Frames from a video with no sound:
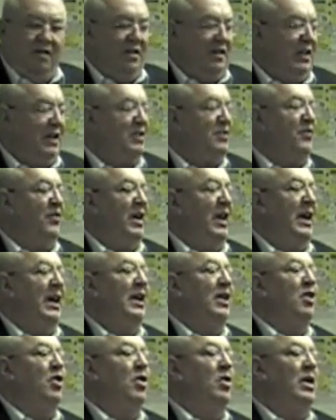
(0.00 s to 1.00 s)
This
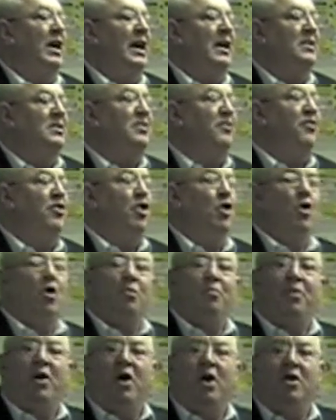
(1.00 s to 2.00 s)
vehicle has
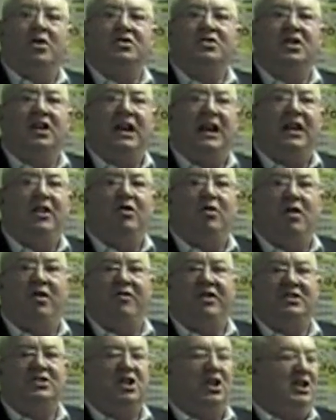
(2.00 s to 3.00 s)
fewer parts than either
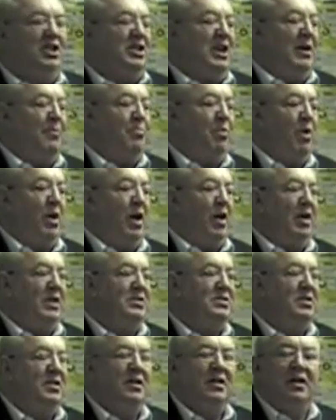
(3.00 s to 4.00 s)
of its
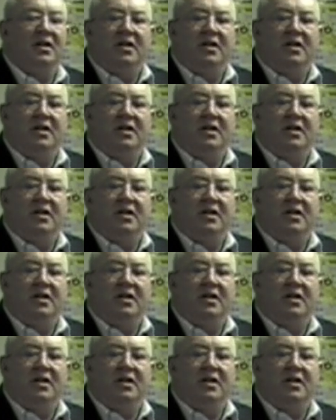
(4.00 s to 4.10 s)
contemporaries,